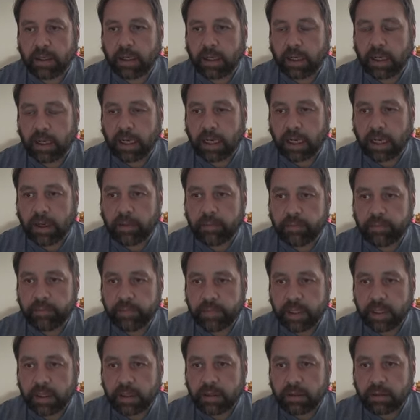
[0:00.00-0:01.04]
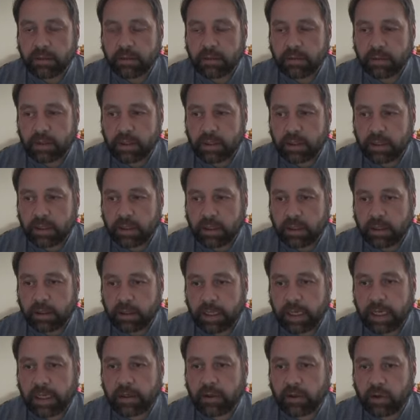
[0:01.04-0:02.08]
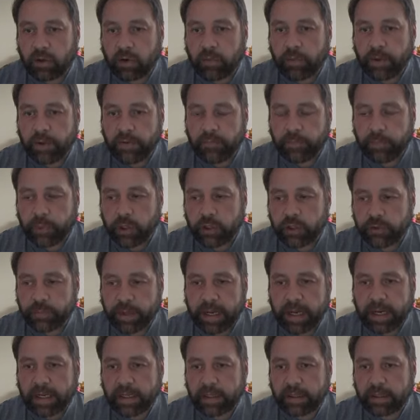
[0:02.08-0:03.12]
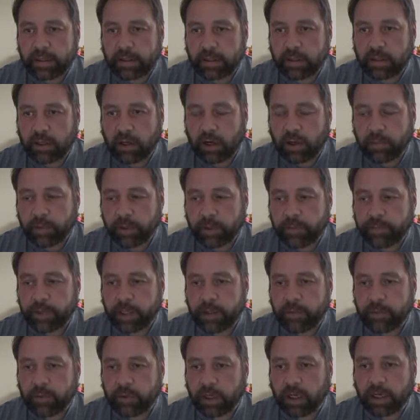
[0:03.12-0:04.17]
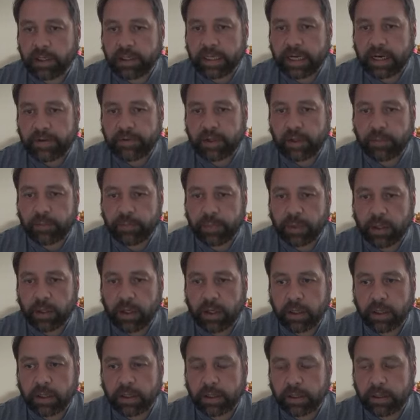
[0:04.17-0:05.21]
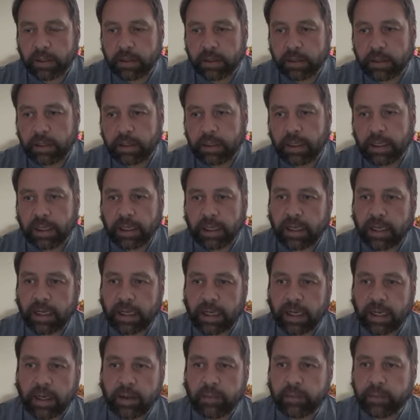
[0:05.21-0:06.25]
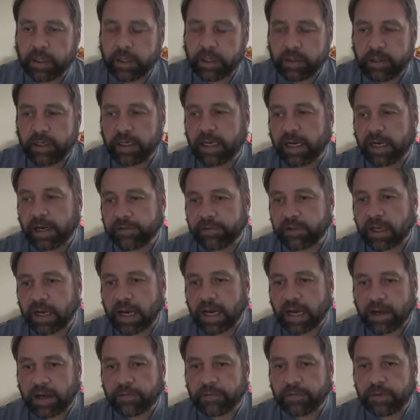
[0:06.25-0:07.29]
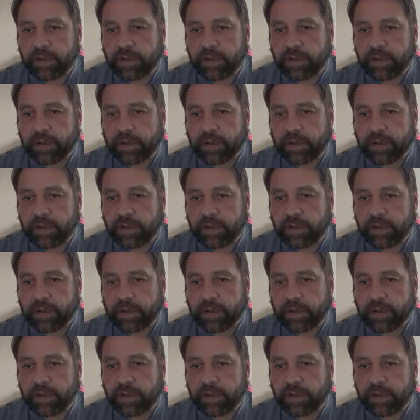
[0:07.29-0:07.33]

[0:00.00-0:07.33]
They had a lot of bit pushback at the start because people liked having the book, and you didn't have to have